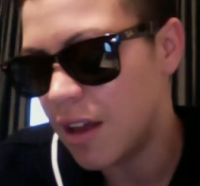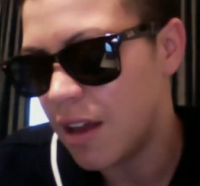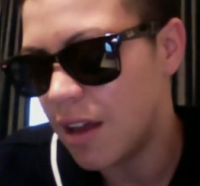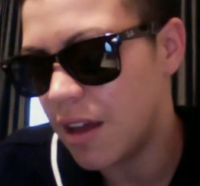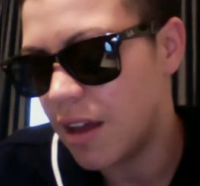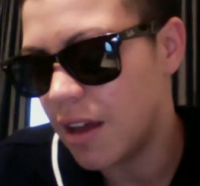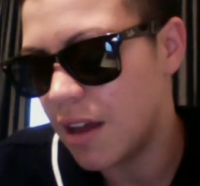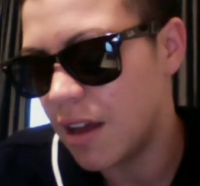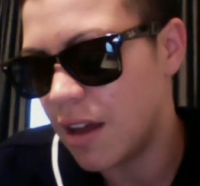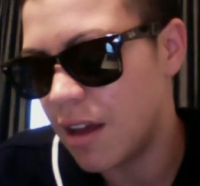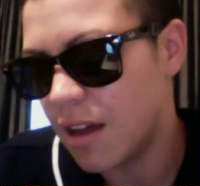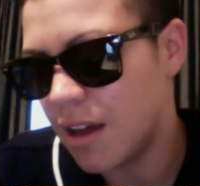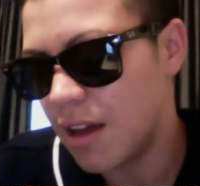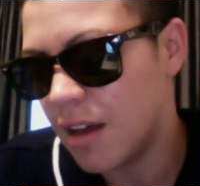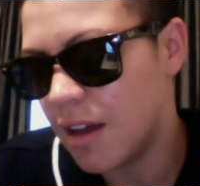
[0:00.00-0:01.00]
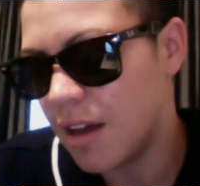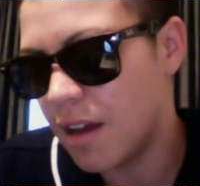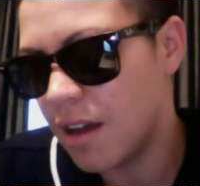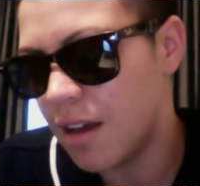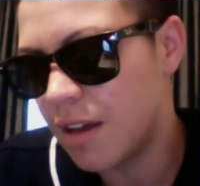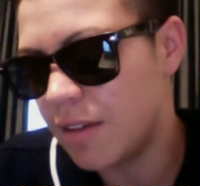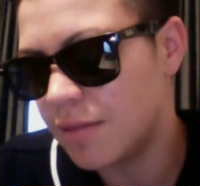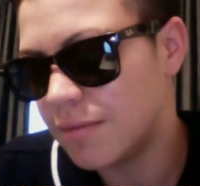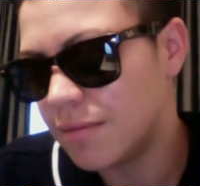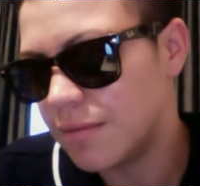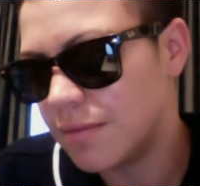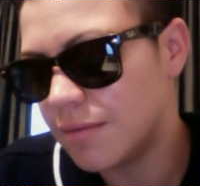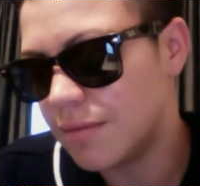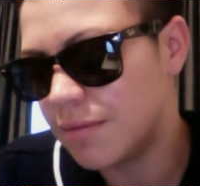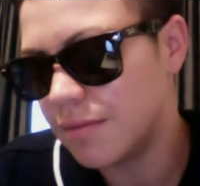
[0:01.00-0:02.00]
Uh,
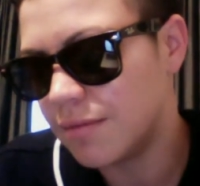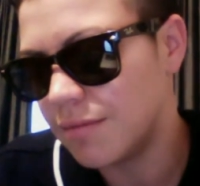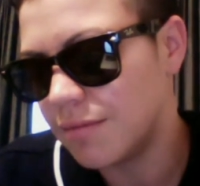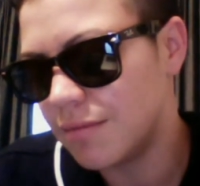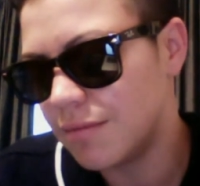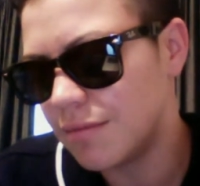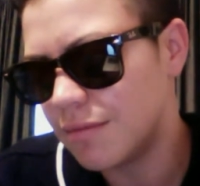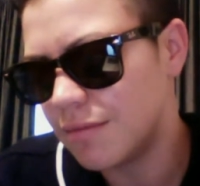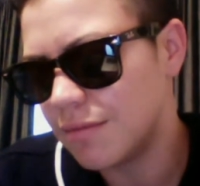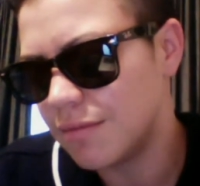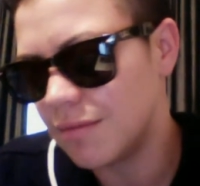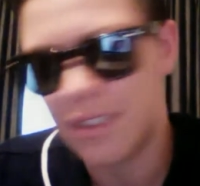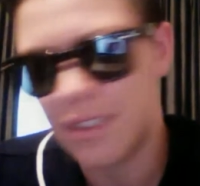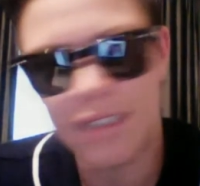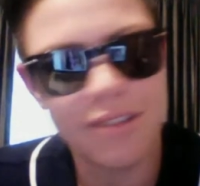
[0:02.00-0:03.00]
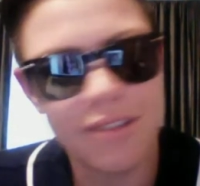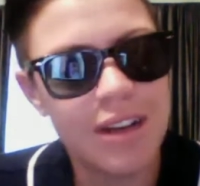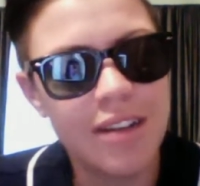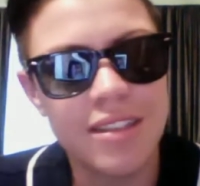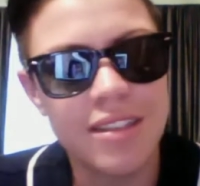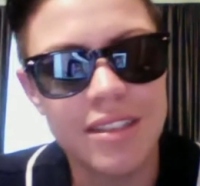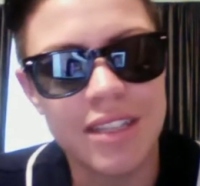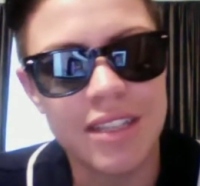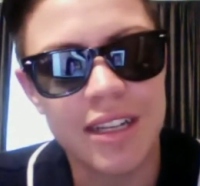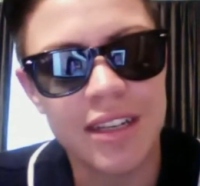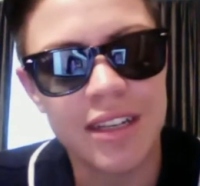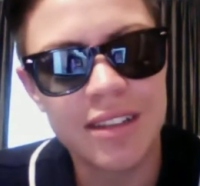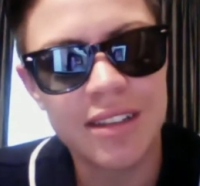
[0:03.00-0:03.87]
who else is there?